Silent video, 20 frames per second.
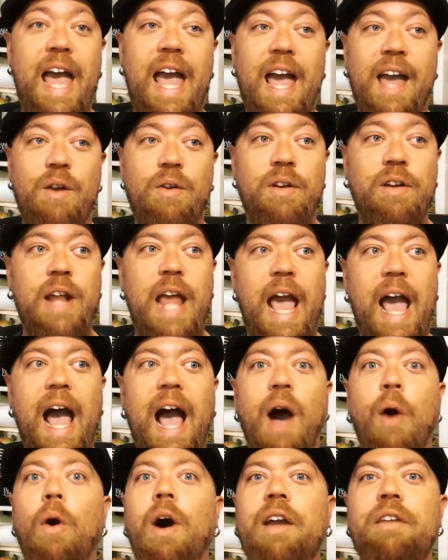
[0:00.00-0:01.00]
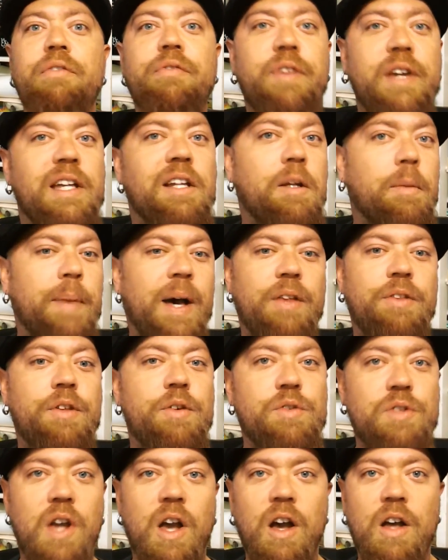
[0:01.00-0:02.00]
and how I feel about
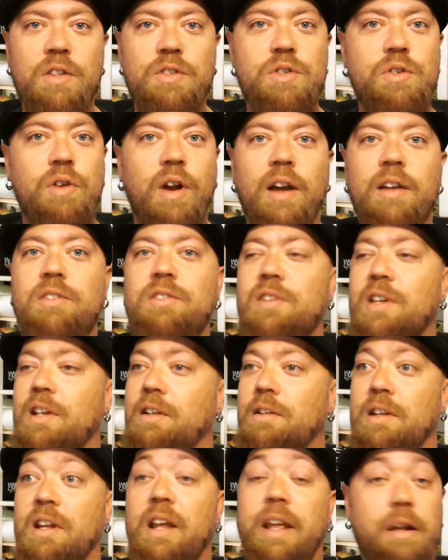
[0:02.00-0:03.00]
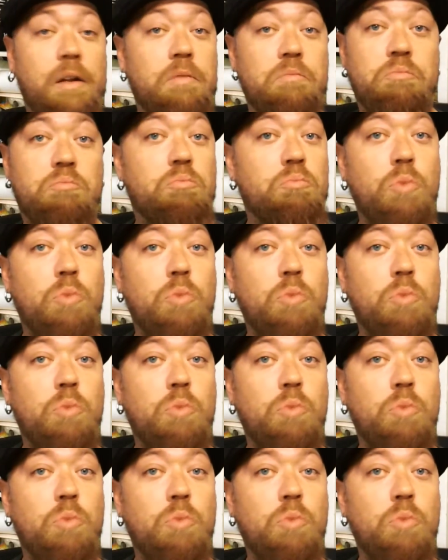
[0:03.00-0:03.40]
those constructs and in